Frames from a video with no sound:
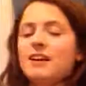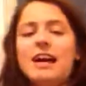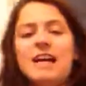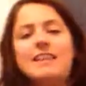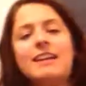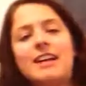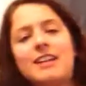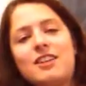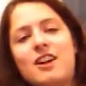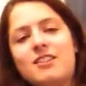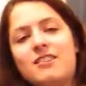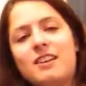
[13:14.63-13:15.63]
I think I
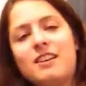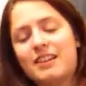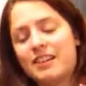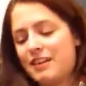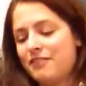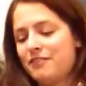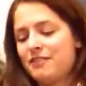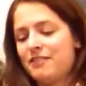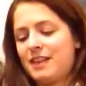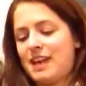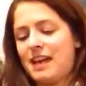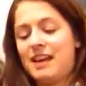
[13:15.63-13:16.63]
talked long enough,
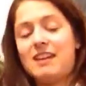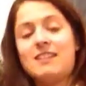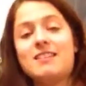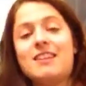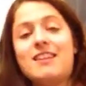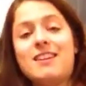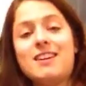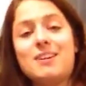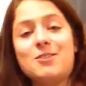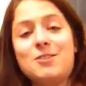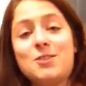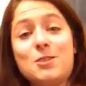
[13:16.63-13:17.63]
and thank
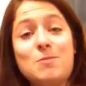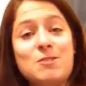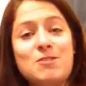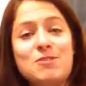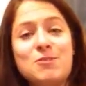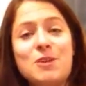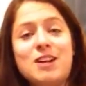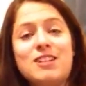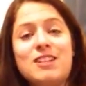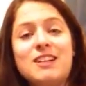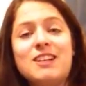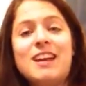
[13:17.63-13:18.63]
you so much for
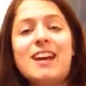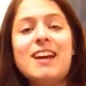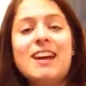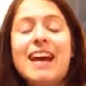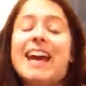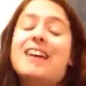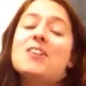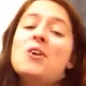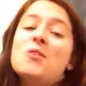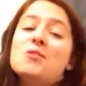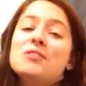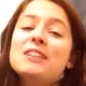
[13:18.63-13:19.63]
watching, and
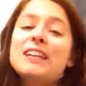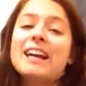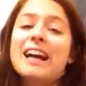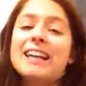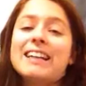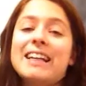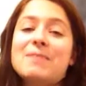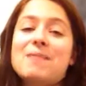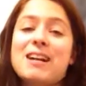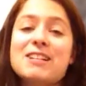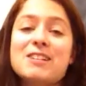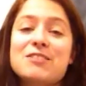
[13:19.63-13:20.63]
hopefully I can get
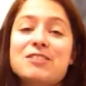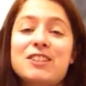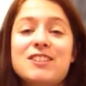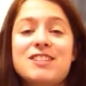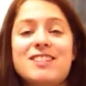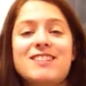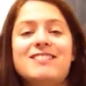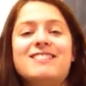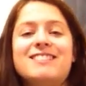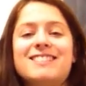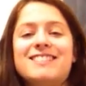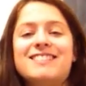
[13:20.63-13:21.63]
back to you real soon.
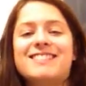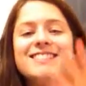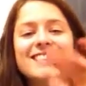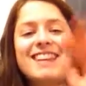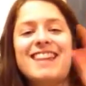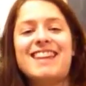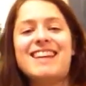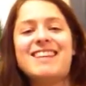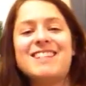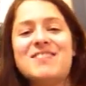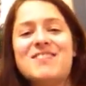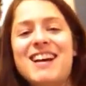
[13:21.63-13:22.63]
Thank you
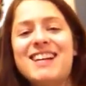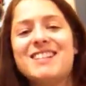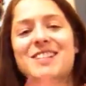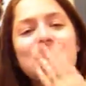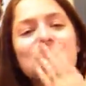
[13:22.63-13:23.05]
so much.